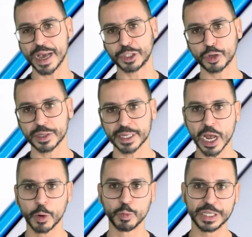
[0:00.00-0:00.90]
measures
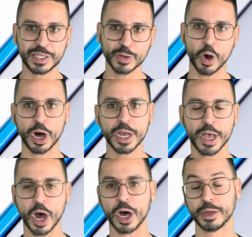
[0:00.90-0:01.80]
we saw
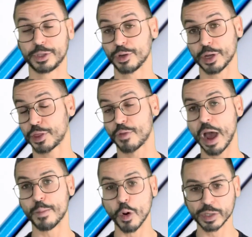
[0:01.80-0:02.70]

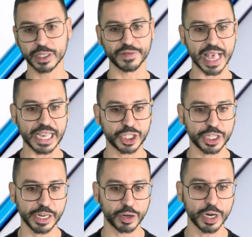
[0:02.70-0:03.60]
throughout most of
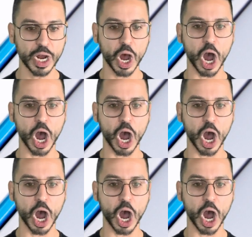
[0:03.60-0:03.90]
last year.